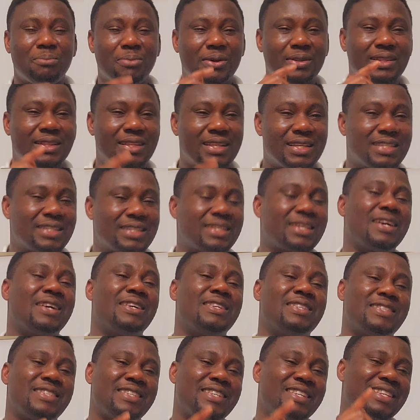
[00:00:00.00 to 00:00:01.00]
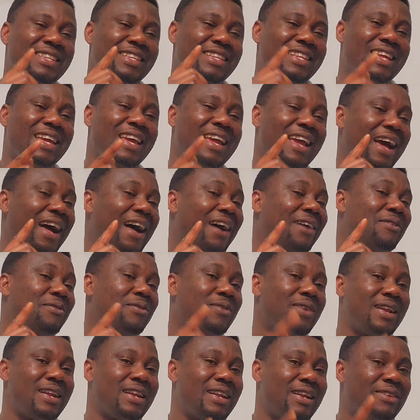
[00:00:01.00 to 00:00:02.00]
But this country, they are
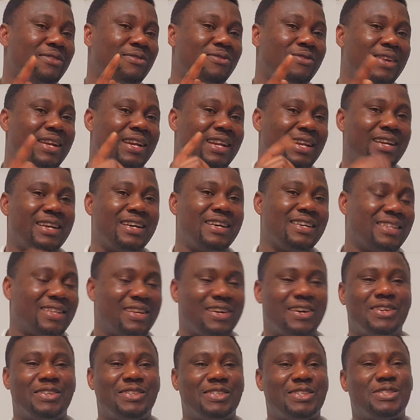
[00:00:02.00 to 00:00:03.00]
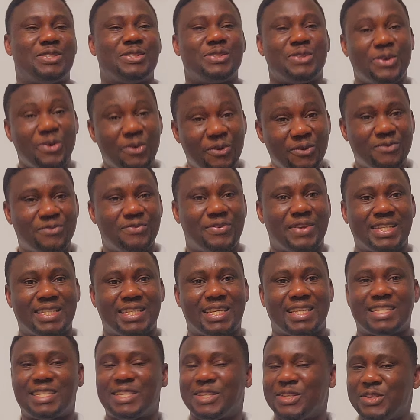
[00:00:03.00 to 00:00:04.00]
really, really good country to go
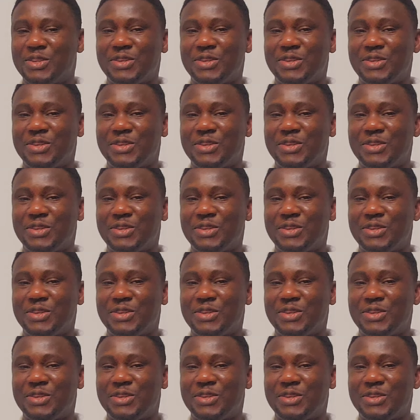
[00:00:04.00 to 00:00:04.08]
visit.